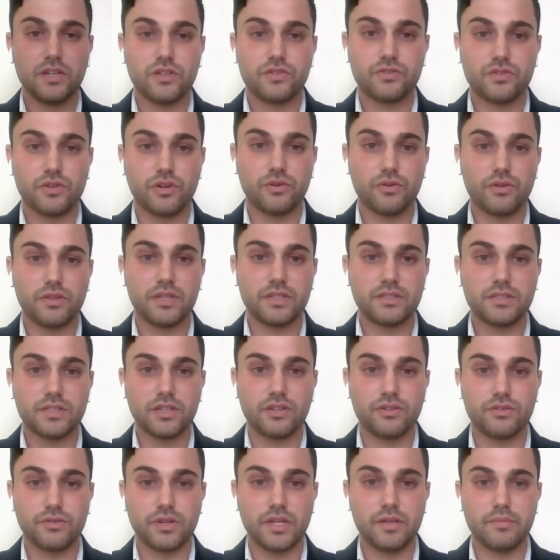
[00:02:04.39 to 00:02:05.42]
So this
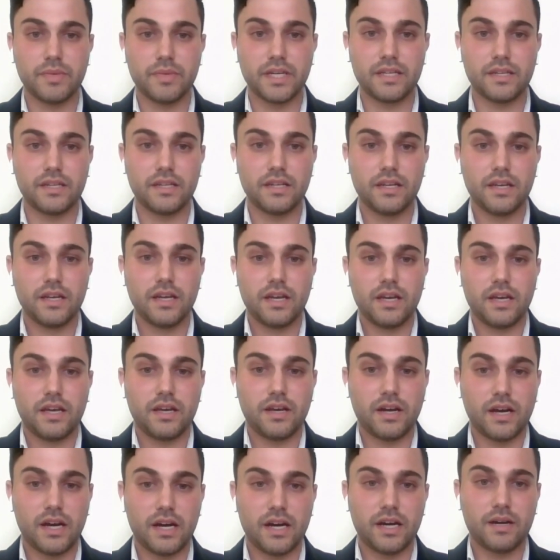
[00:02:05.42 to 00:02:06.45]
agreement
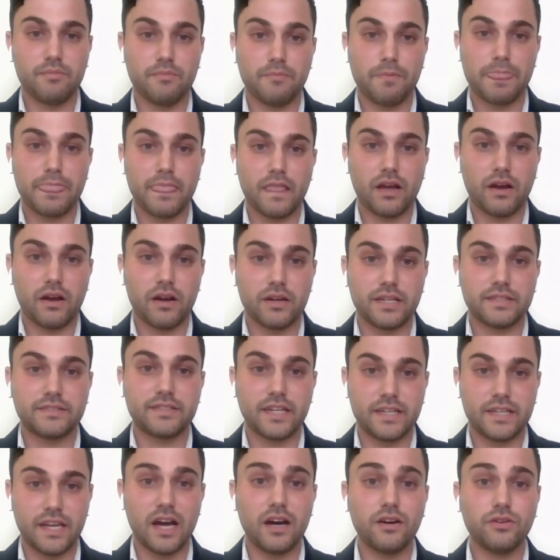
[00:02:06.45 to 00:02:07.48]
um, on
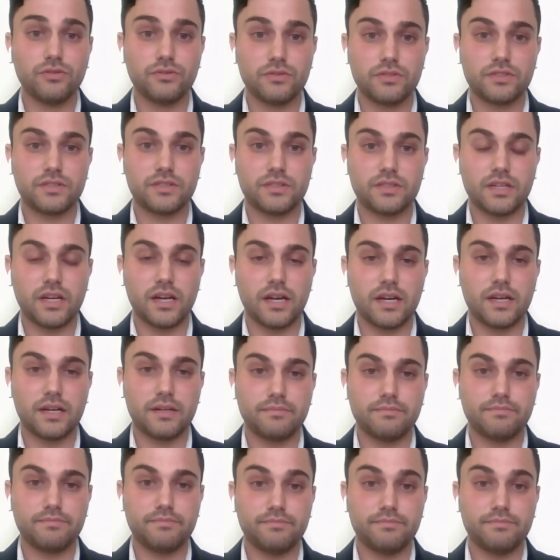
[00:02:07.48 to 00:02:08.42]
Netanyahu's uh,